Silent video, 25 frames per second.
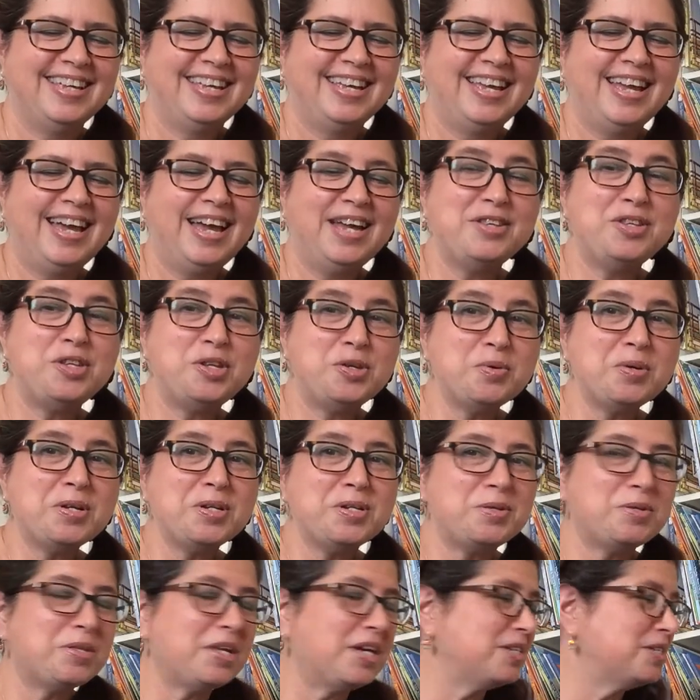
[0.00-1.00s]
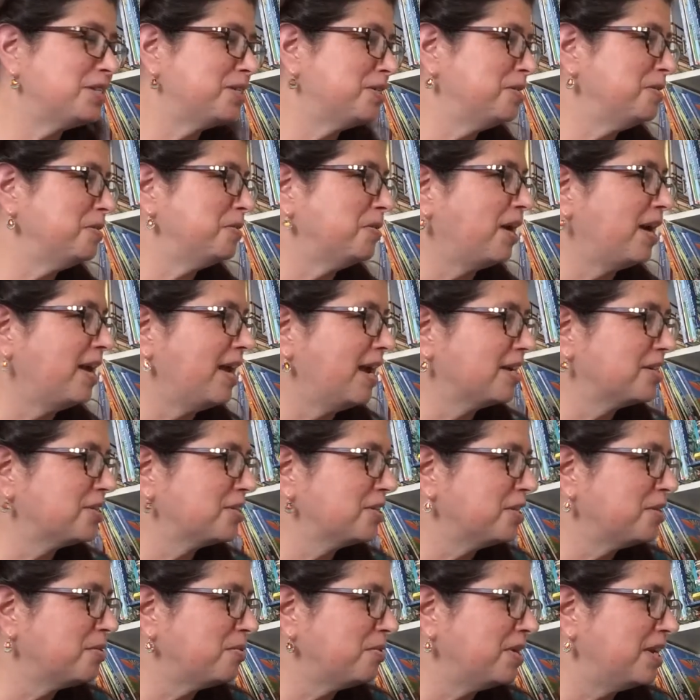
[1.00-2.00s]
And you can do that too. I
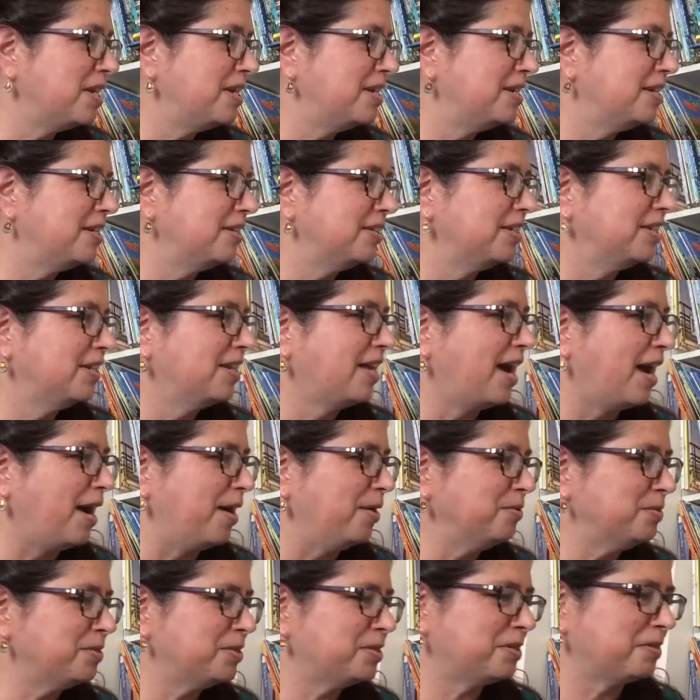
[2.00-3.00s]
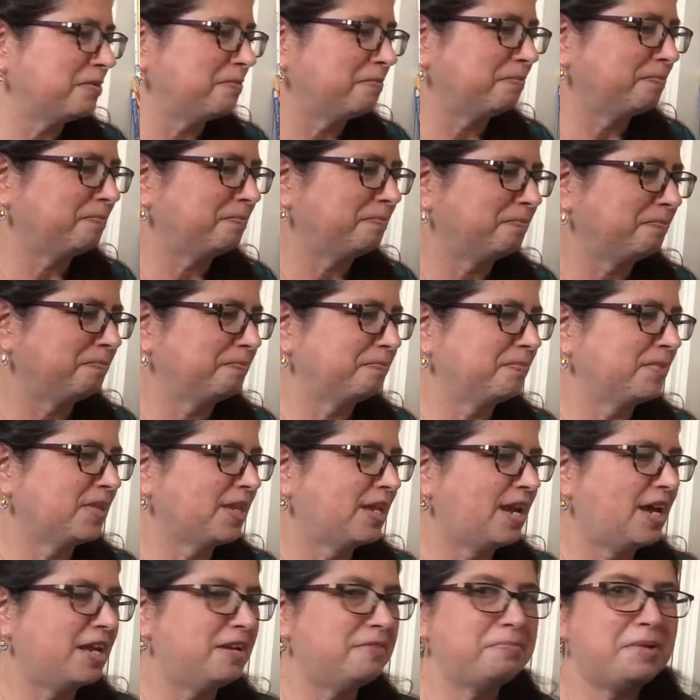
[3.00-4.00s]
actually created a little house
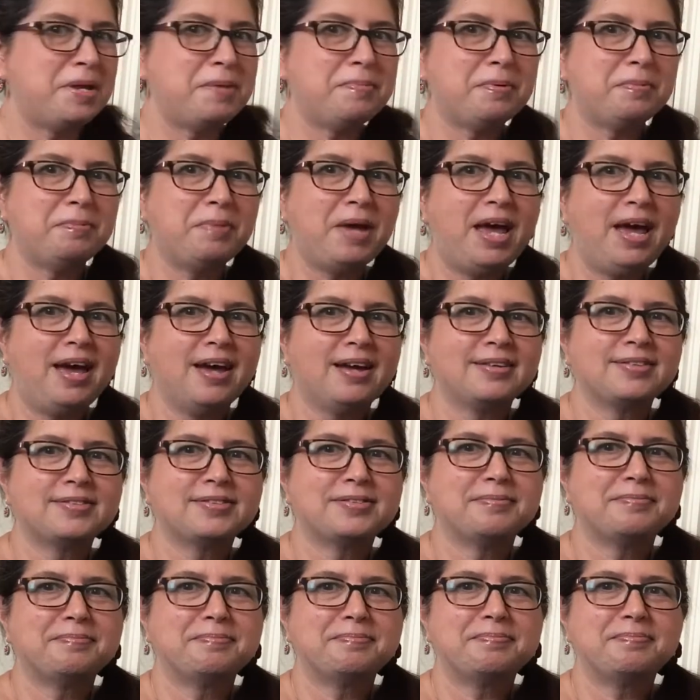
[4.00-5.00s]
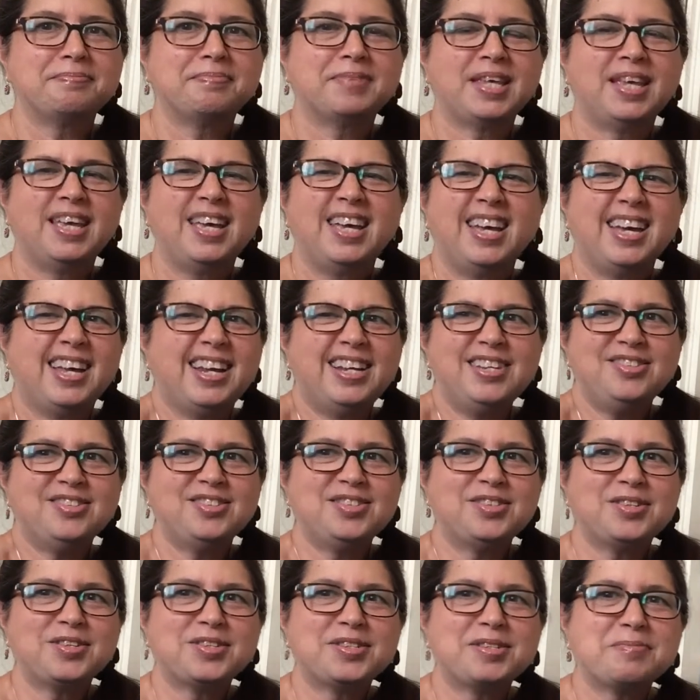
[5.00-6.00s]
out of paper bags. And I just
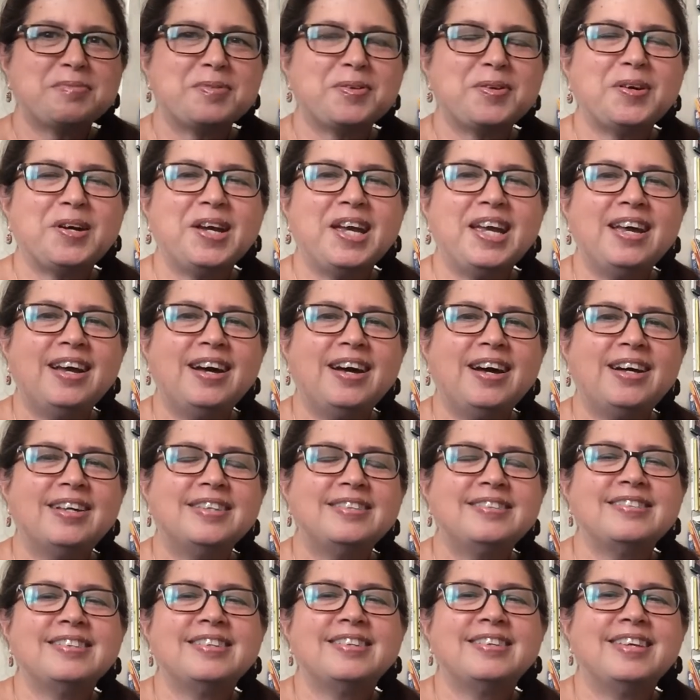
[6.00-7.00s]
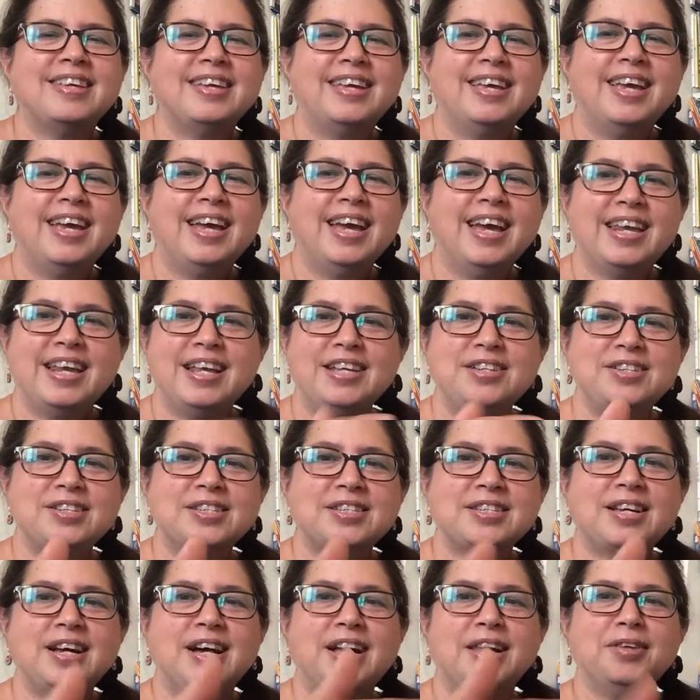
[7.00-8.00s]
took some crayons and I
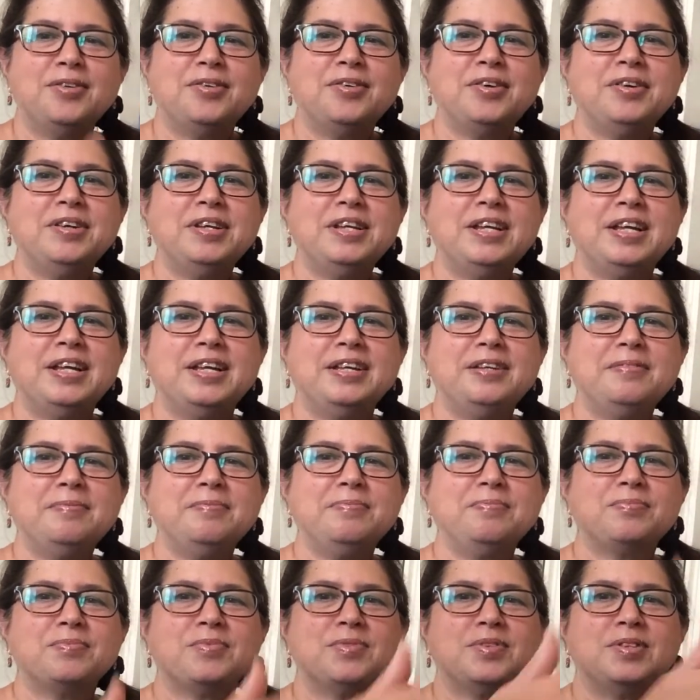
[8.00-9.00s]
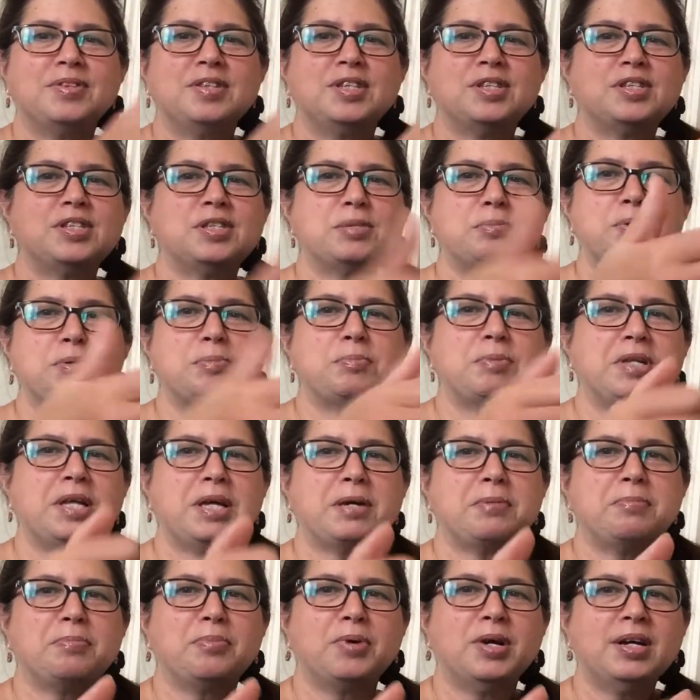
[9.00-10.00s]
just colored it in. This is supposed to be
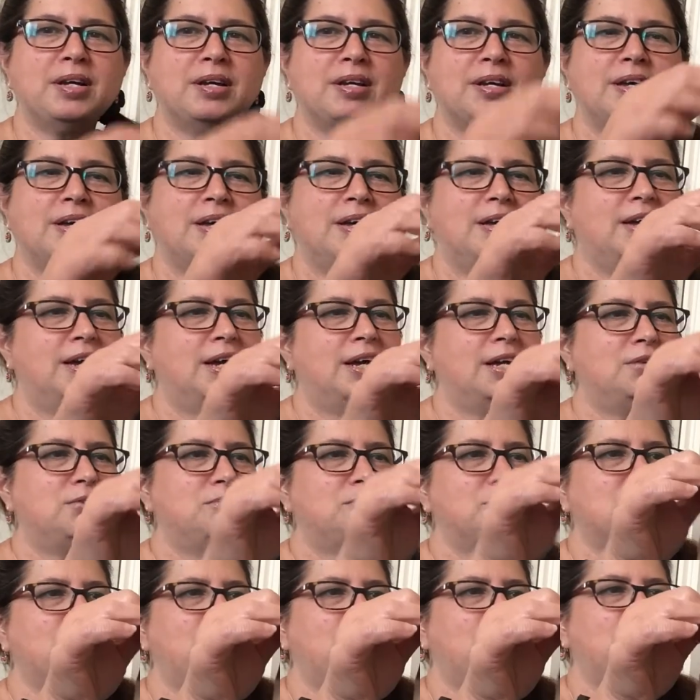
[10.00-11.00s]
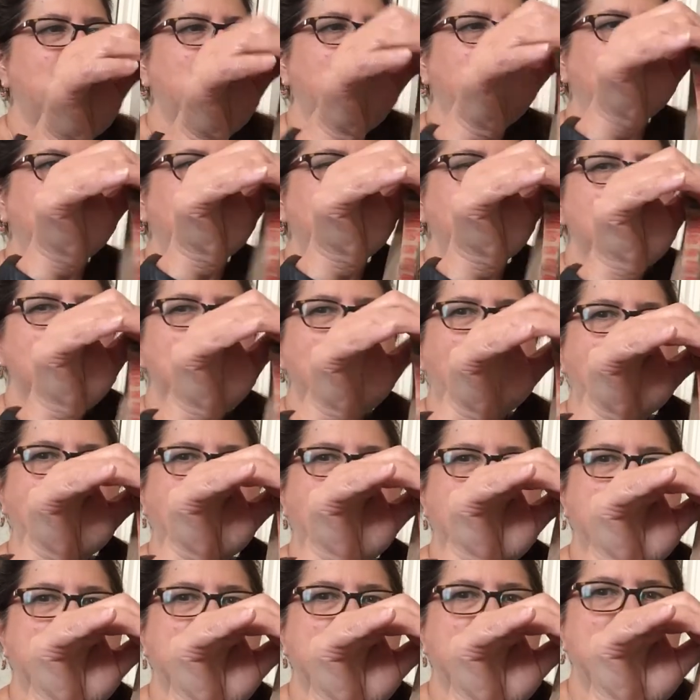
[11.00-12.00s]
like brick. And you just fold over the
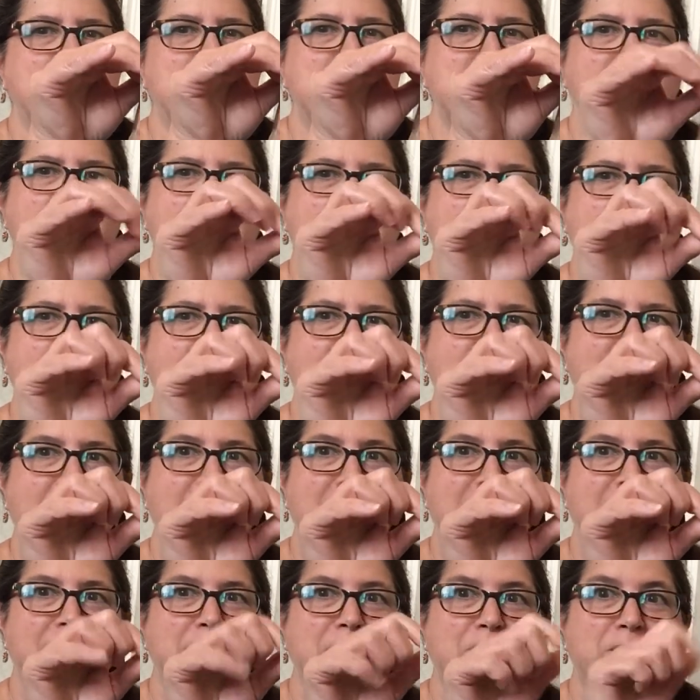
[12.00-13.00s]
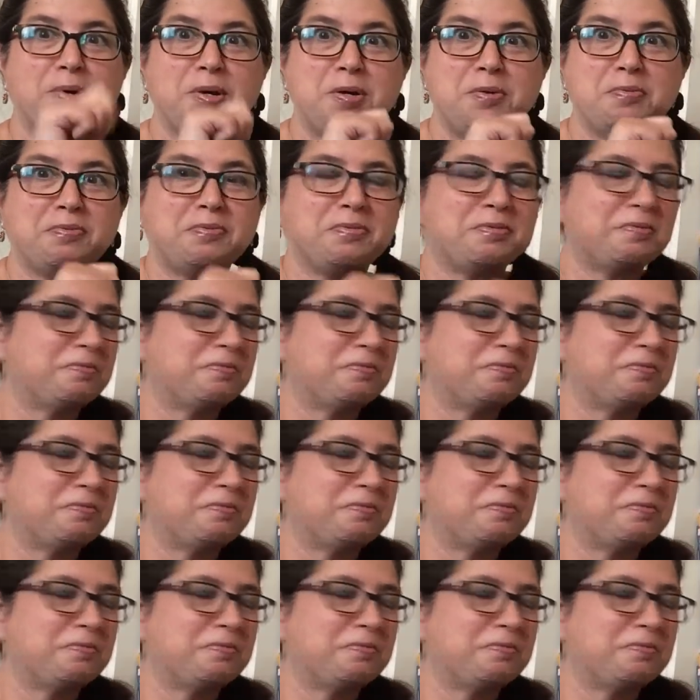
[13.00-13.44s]
top and you make a like kind of a roof.